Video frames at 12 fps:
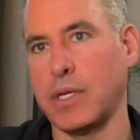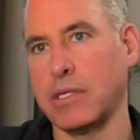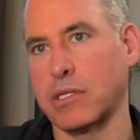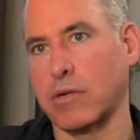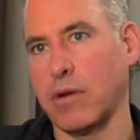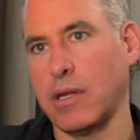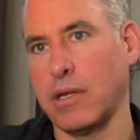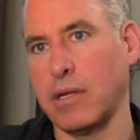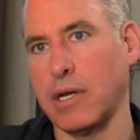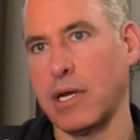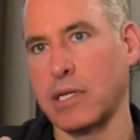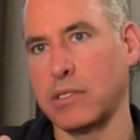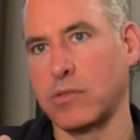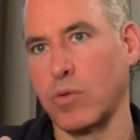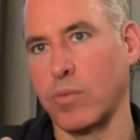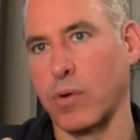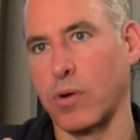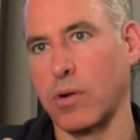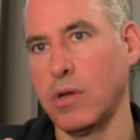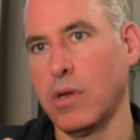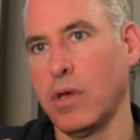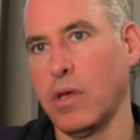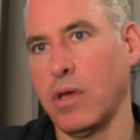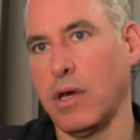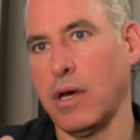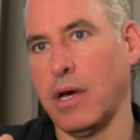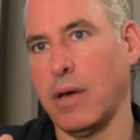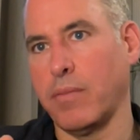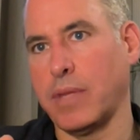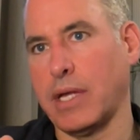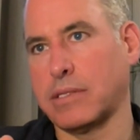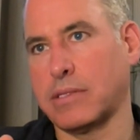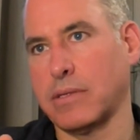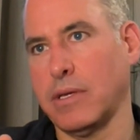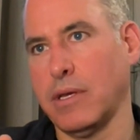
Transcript: It's created a consumer that's